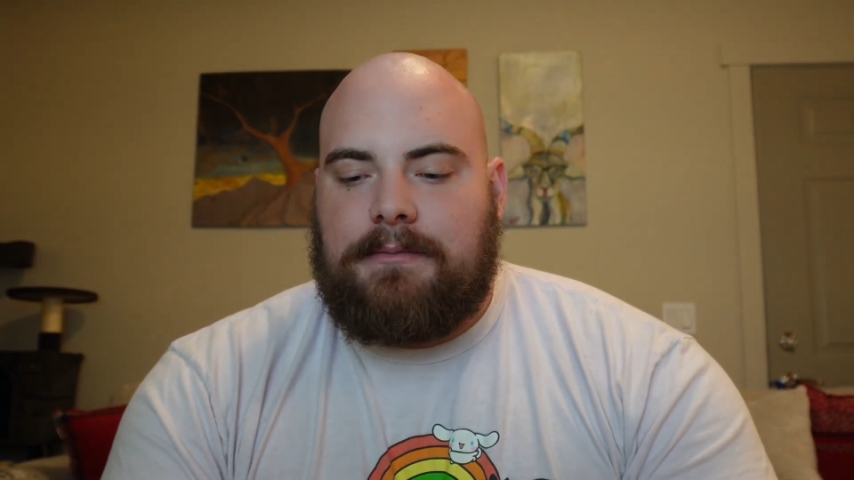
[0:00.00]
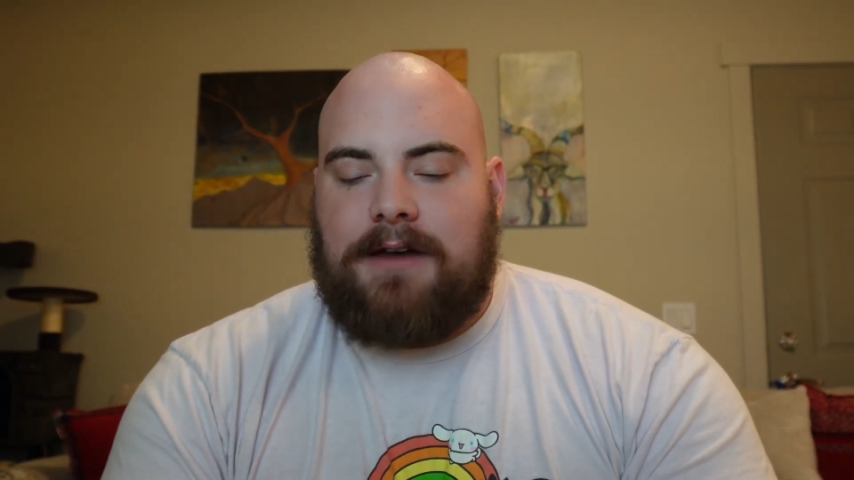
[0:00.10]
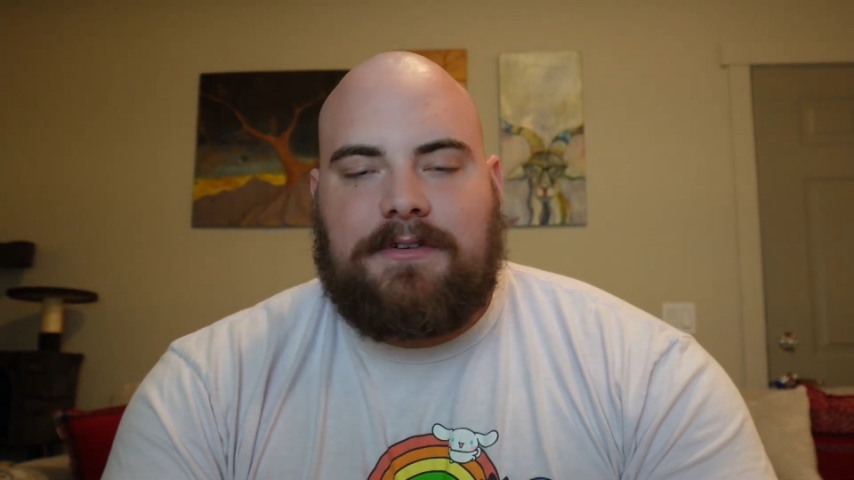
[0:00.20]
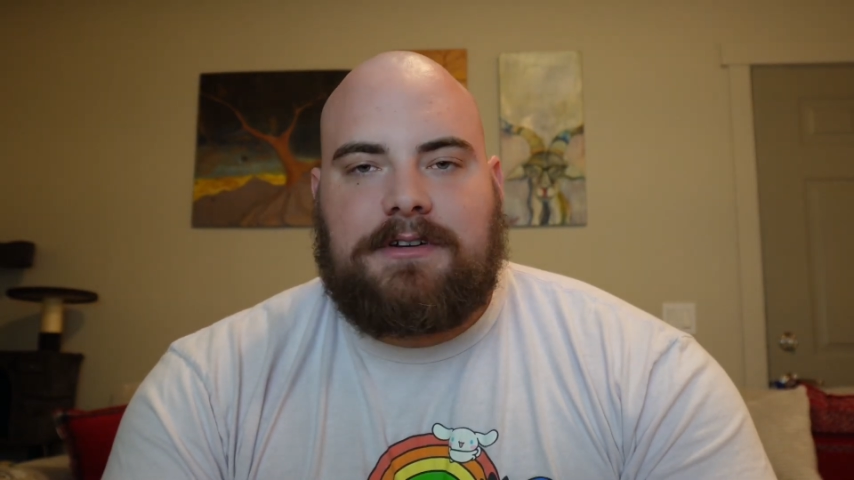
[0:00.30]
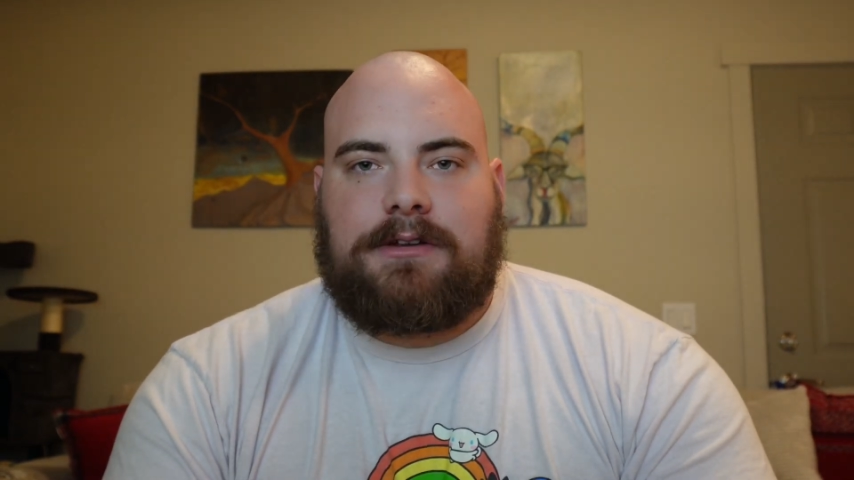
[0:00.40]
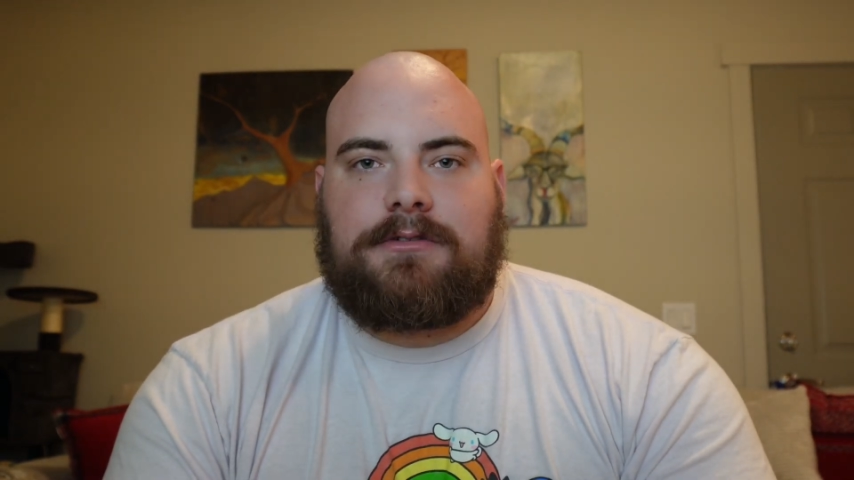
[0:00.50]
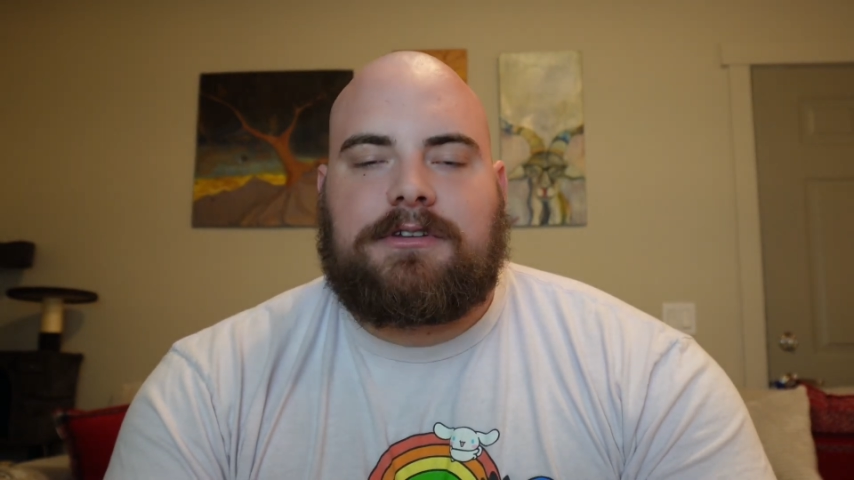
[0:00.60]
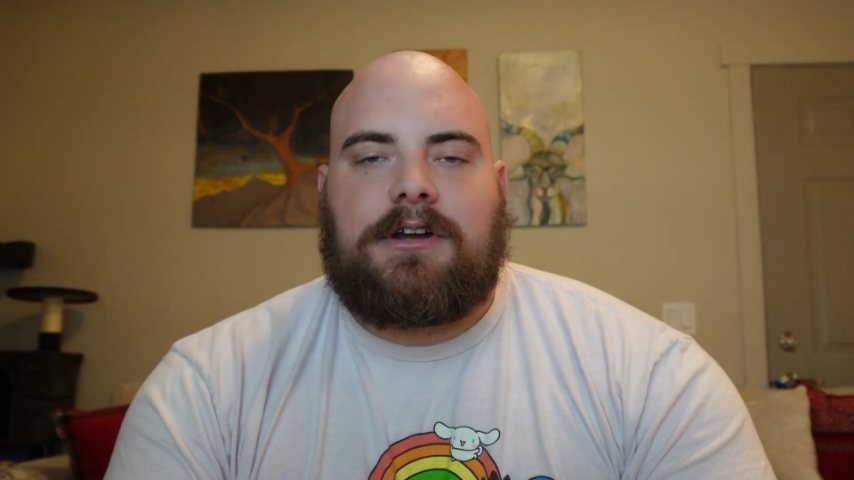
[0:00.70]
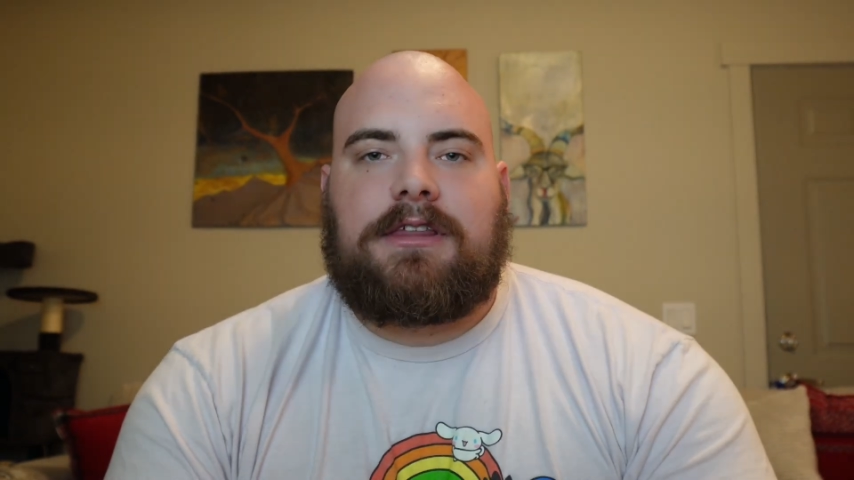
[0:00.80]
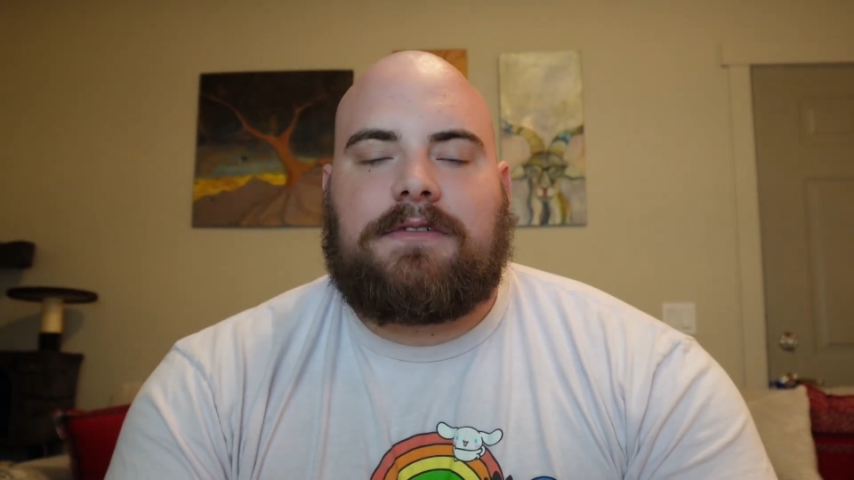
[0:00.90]
every single
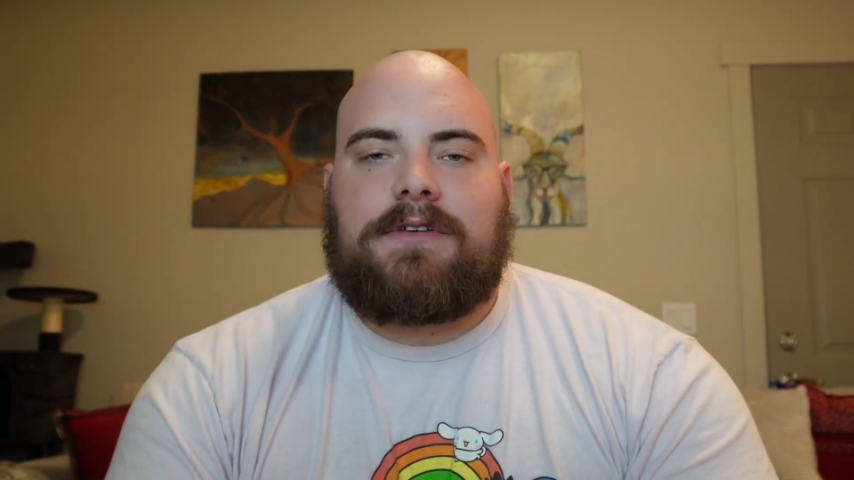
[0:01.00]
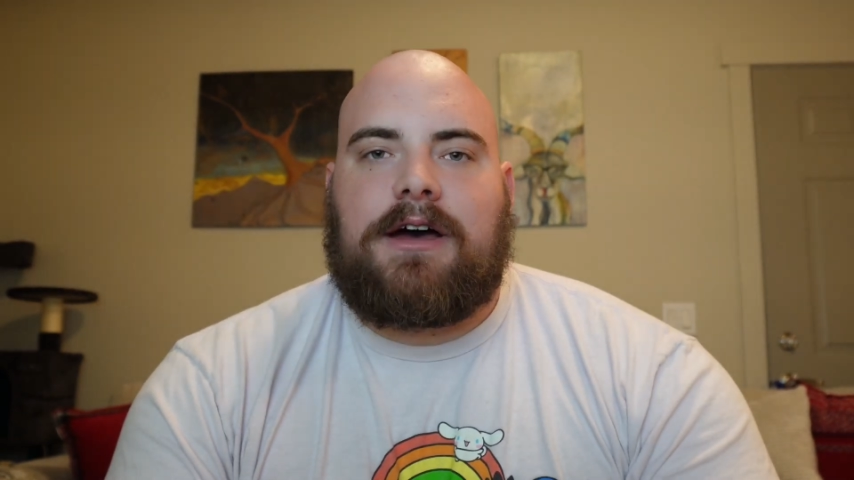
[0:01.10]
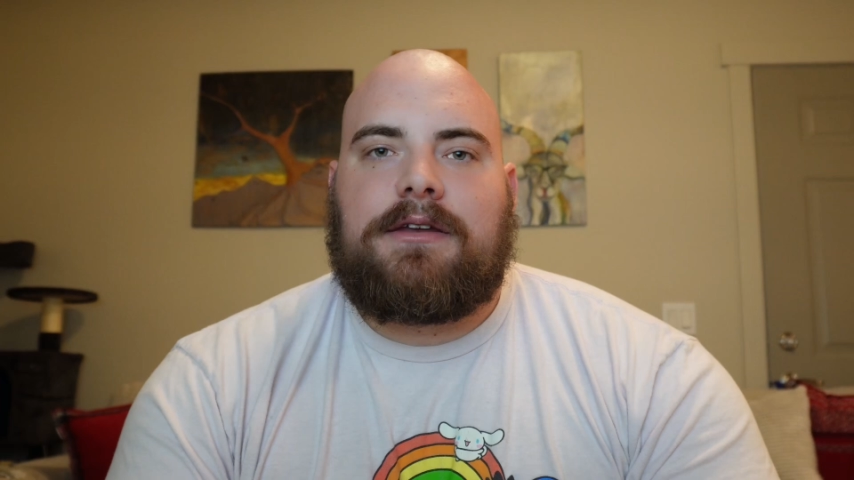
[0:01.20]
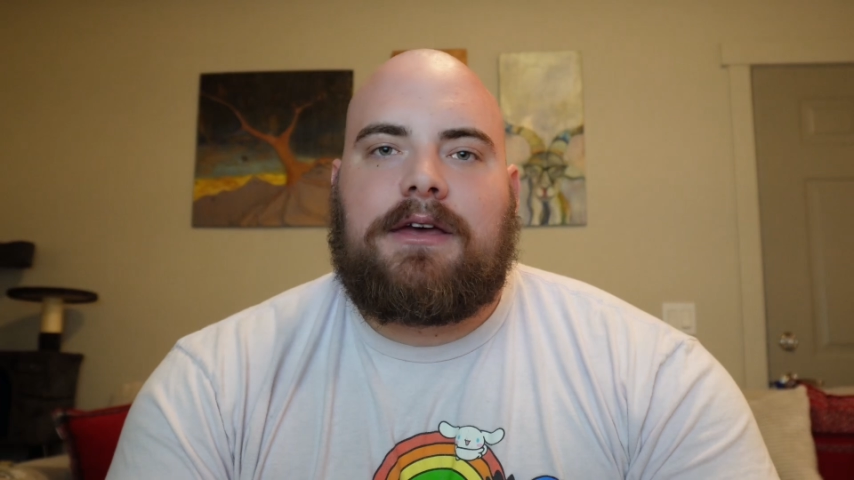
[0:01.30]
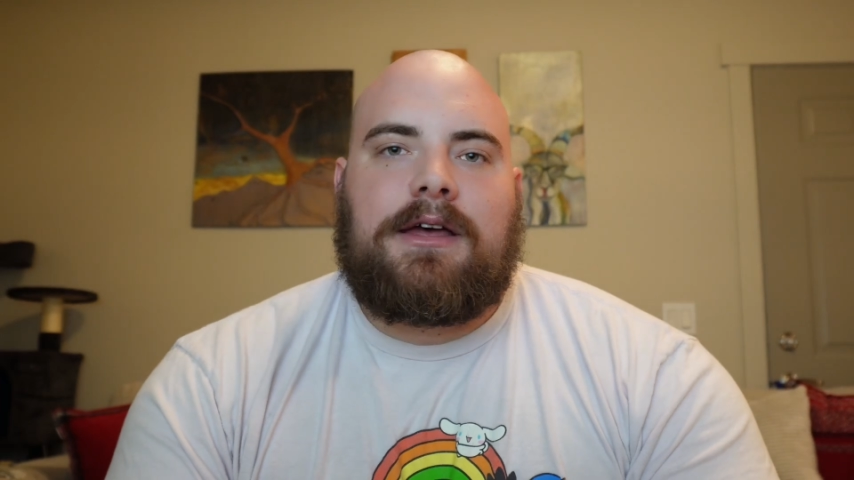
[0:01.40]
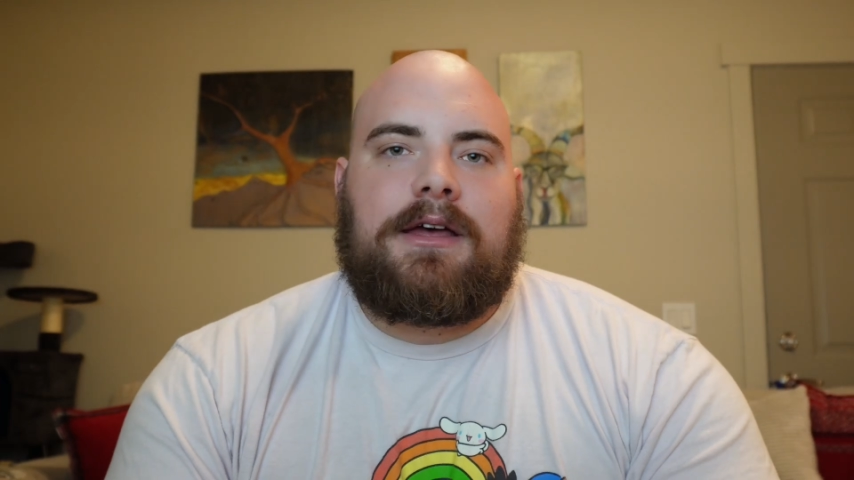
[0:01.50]
study they've done.